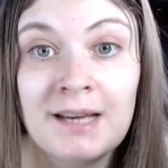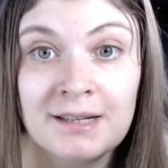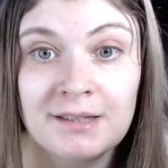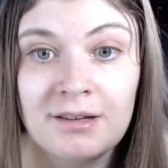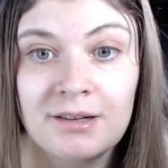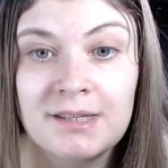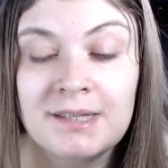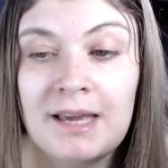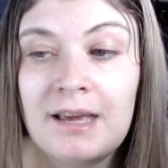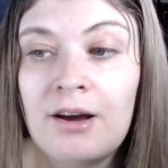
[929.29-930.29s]
Exercise is
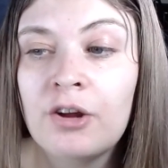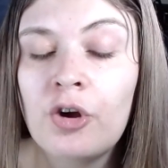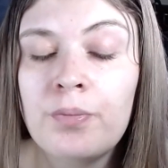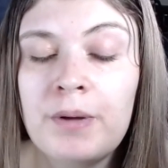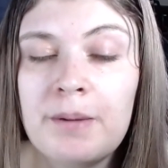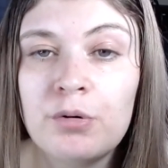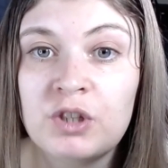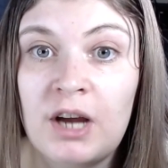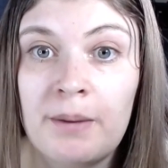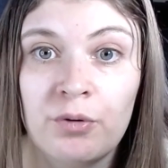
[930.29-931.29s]
key. I know people
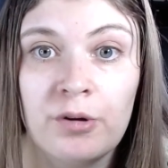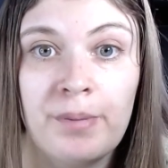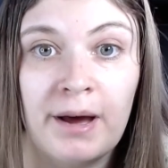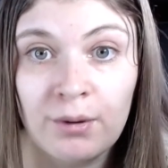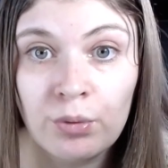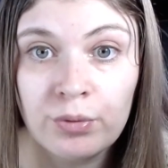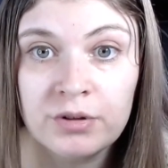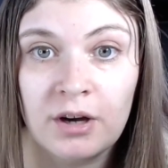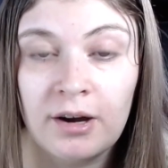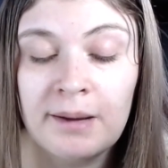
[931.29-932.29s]
jabber on about it all the
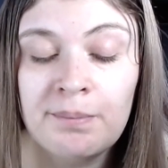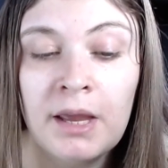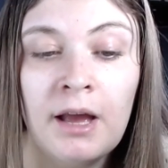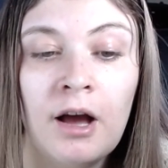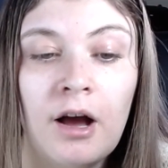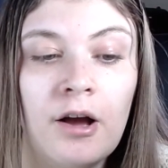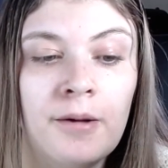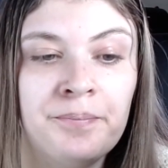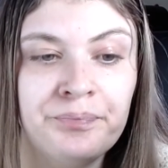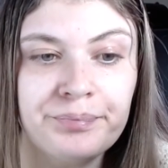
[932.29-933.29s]
time,
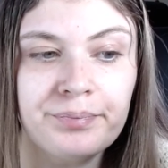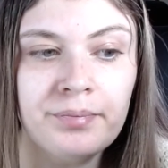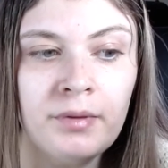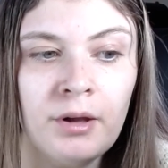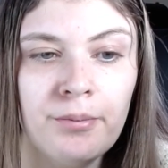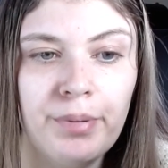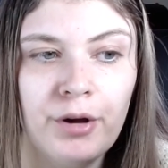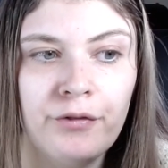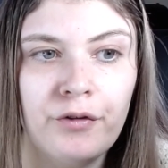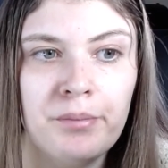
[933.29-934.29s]
um,
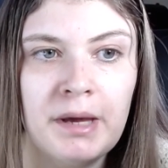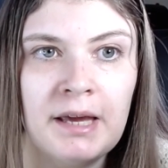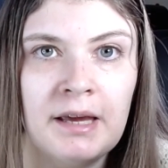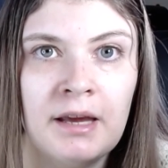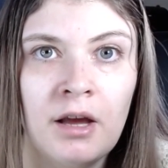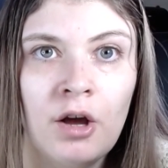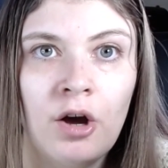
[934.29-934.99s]
but for me,